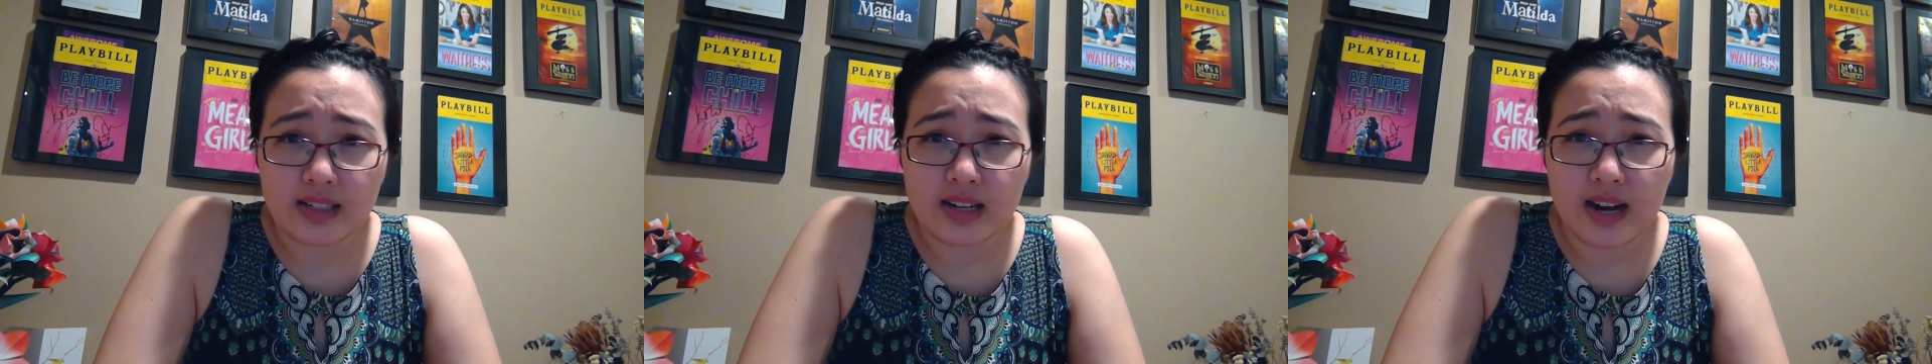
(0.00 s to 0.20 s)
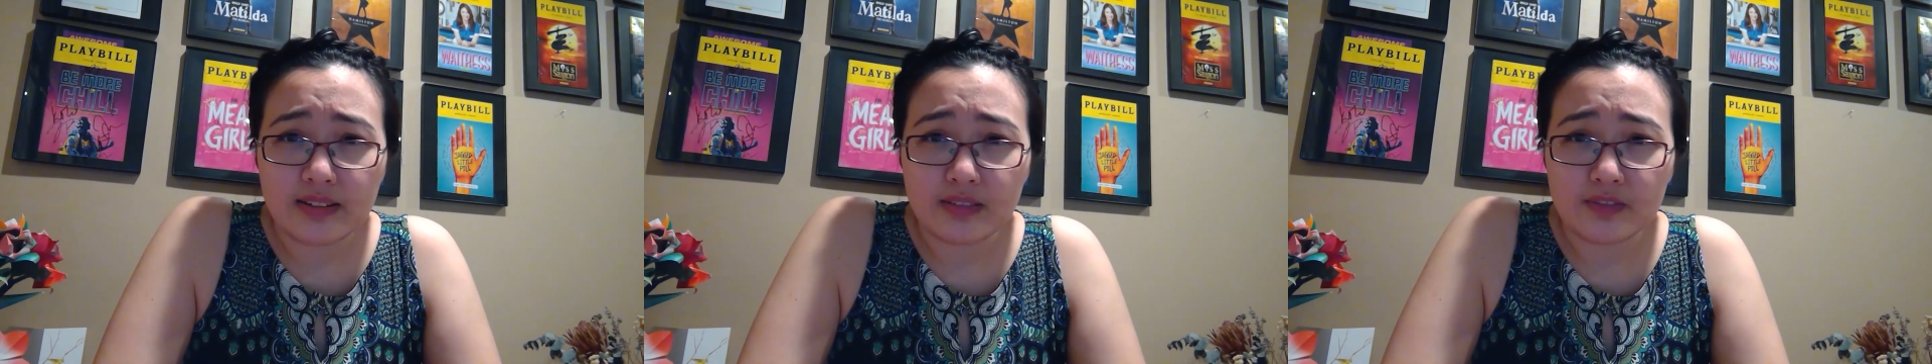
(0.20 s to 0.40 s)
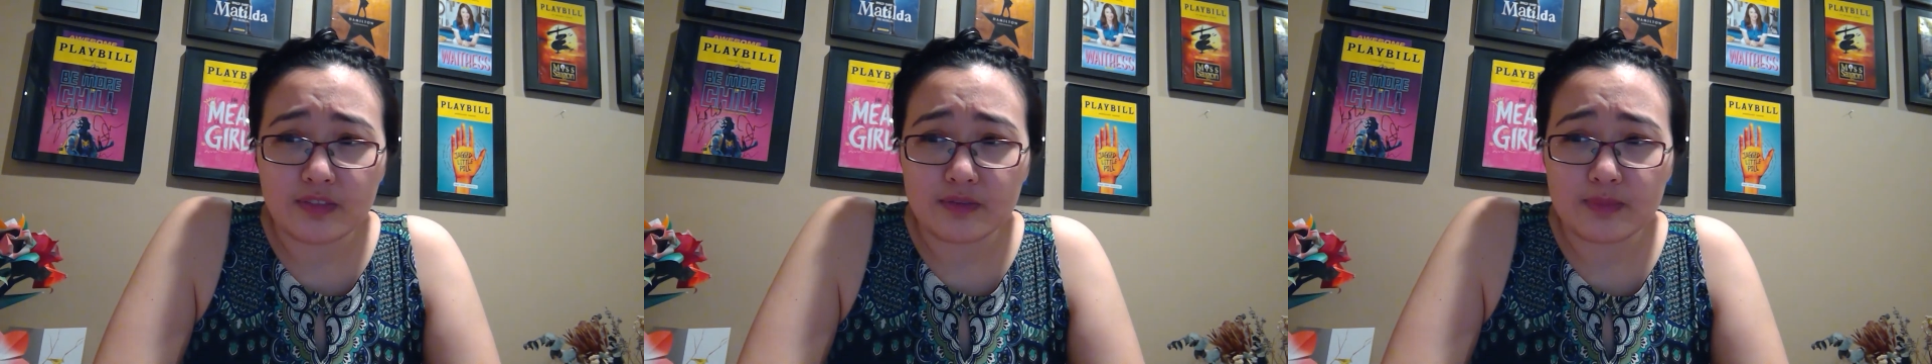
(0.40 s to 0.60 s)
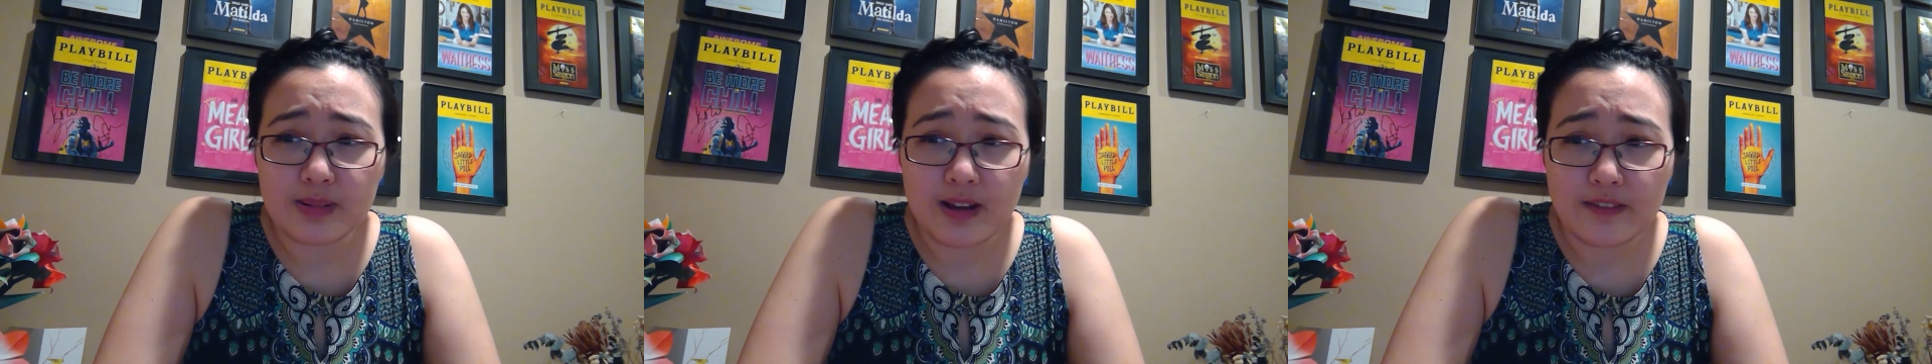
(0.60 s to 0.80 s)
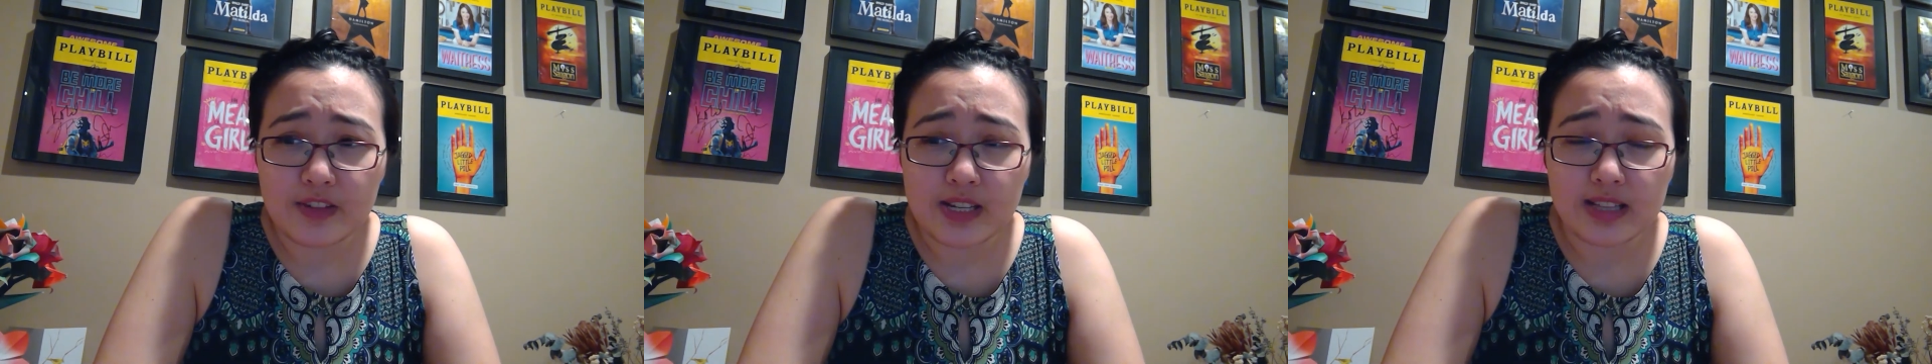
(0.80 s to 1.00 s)

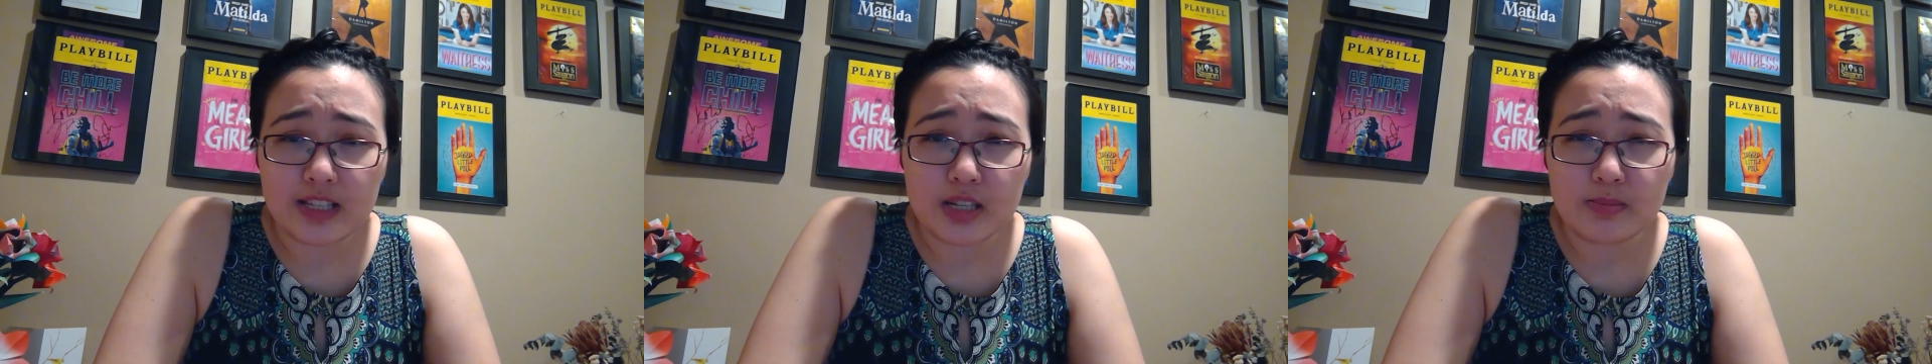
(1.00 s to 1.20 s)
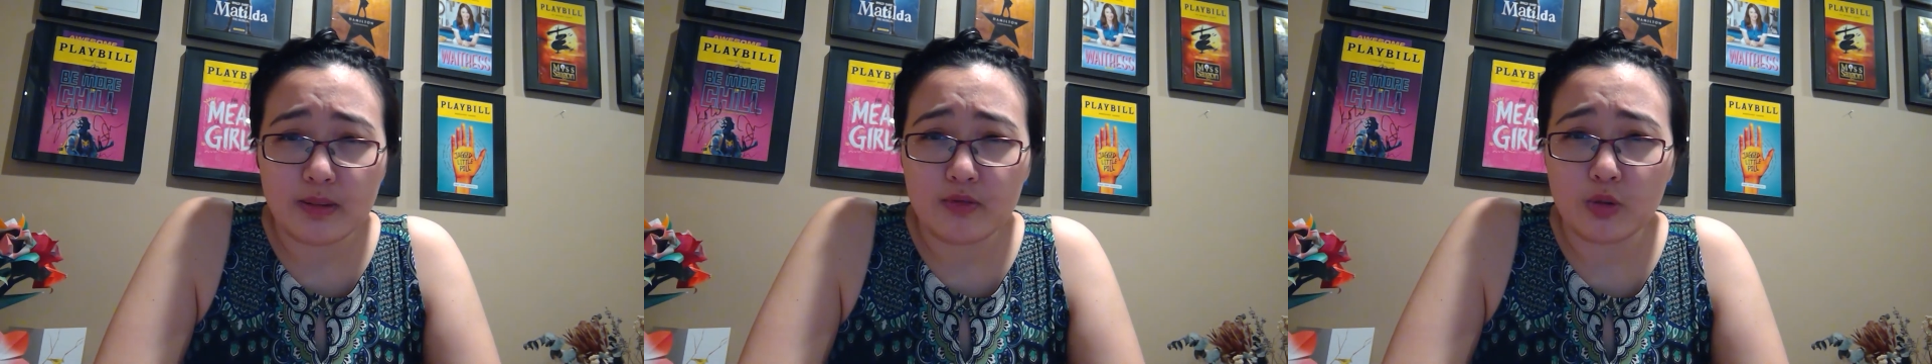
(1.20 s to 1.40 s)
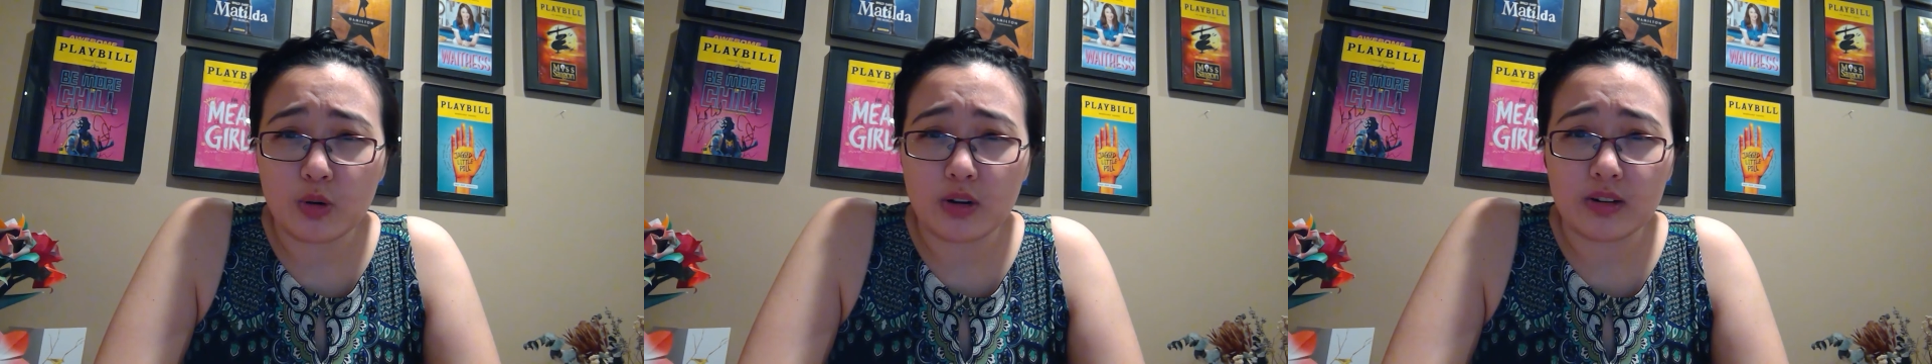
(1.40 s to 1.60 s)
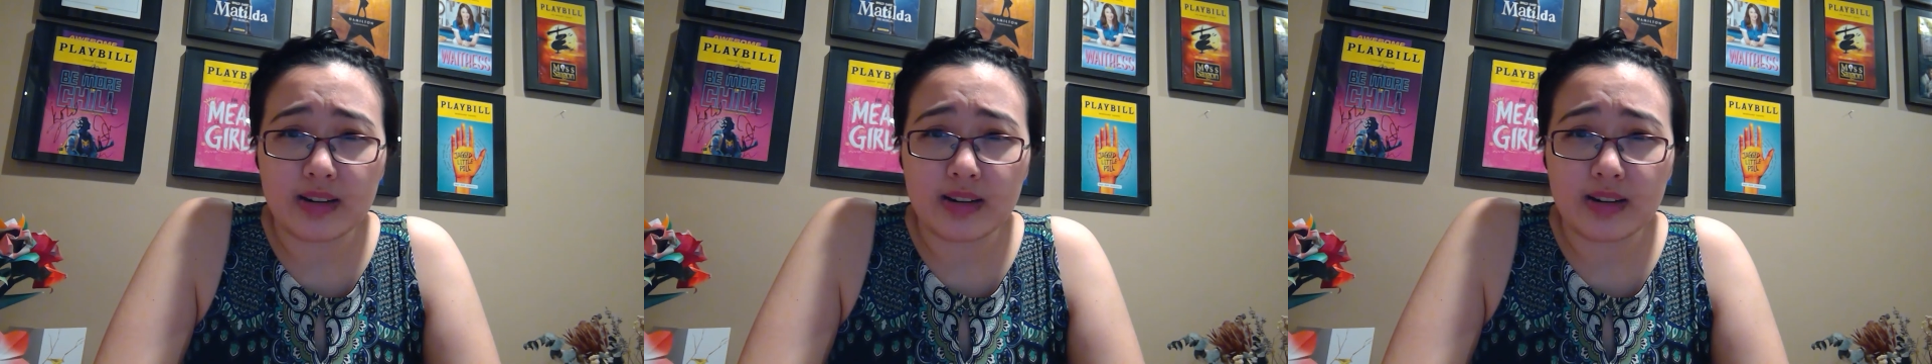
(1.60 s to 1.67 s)
I've said this before,